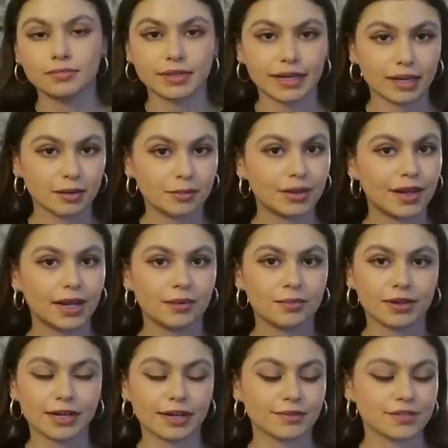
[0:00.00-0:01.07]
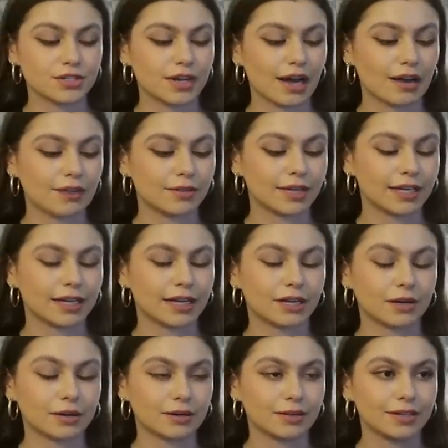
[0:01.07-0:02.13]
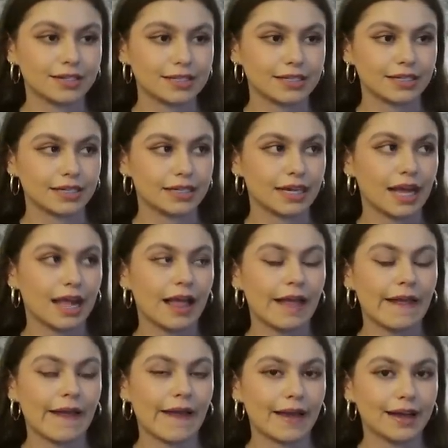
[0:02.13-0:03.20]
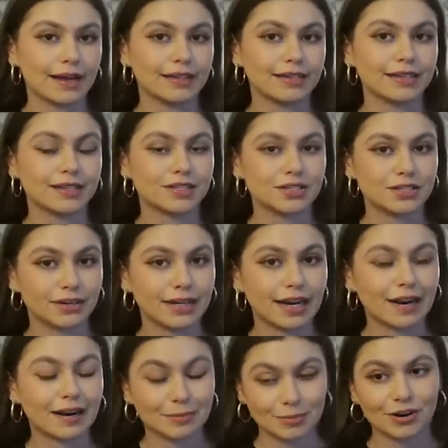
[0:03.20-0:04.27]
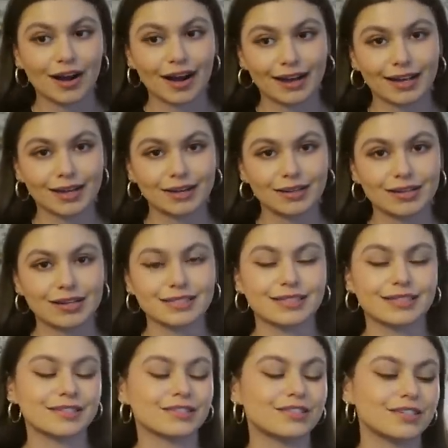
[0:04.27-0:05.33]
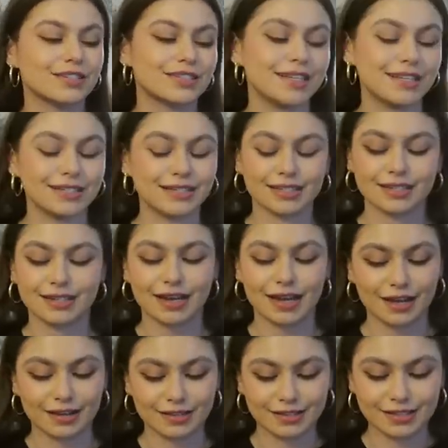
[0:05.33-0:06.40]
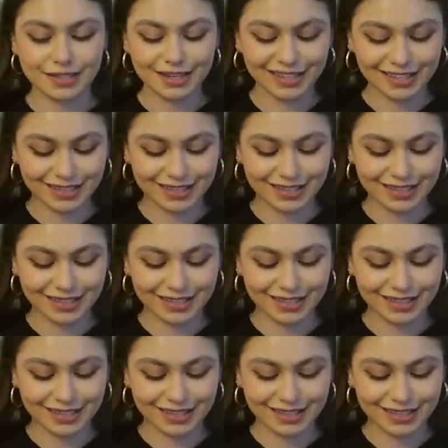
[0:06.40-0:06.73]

the airplane when I was traveling under the seat and the screen ended up cracking because this just isn't as,